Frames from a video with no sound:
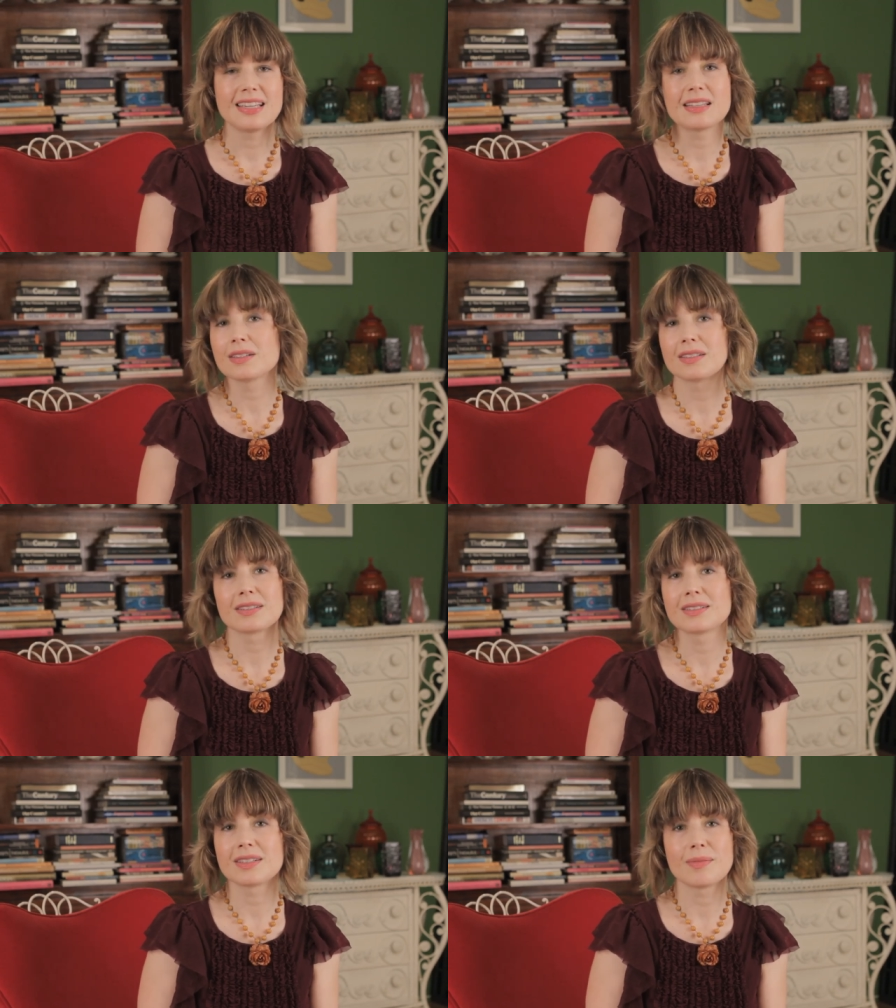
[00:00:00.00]

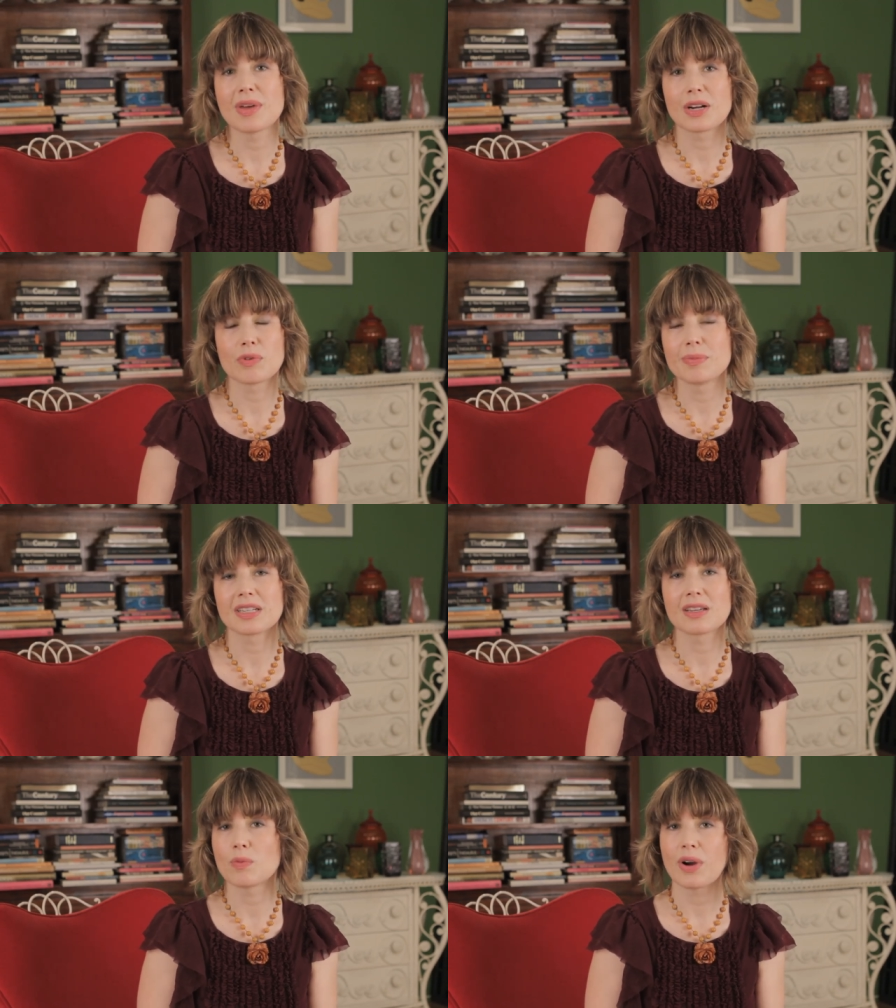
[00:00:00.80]
either men or
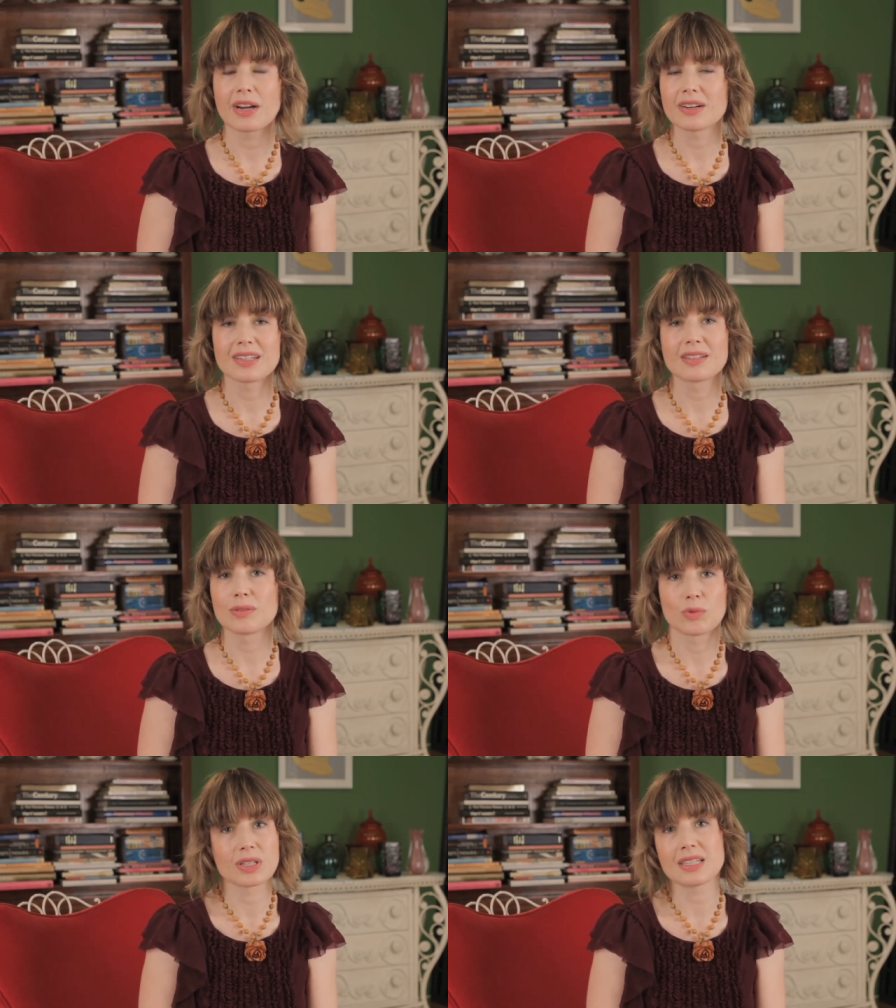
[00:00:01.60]
women could wear it
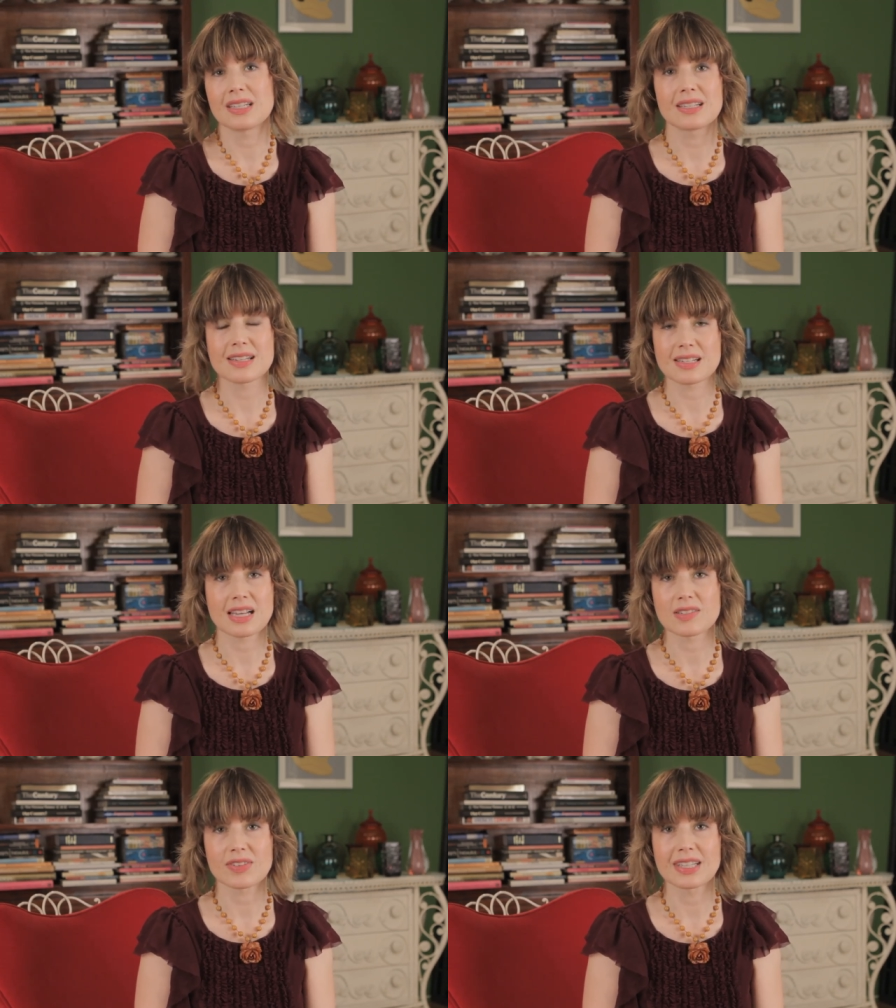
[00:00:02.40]
really
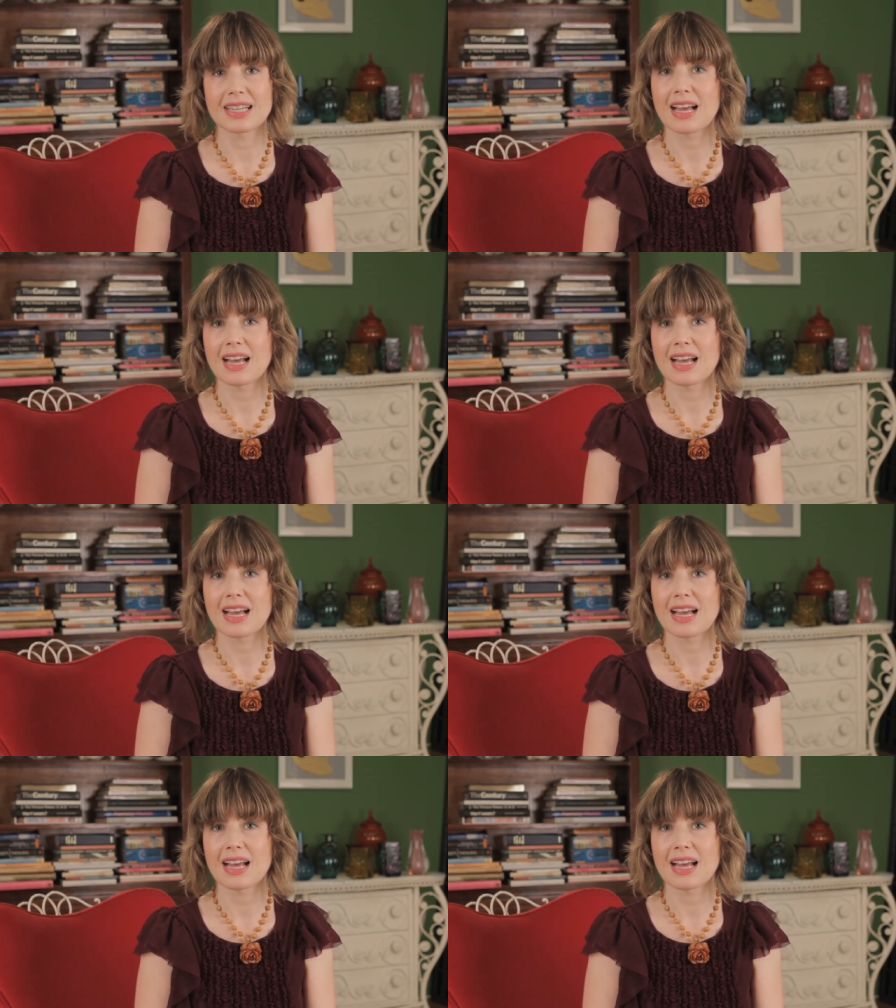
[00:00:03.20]
successfully.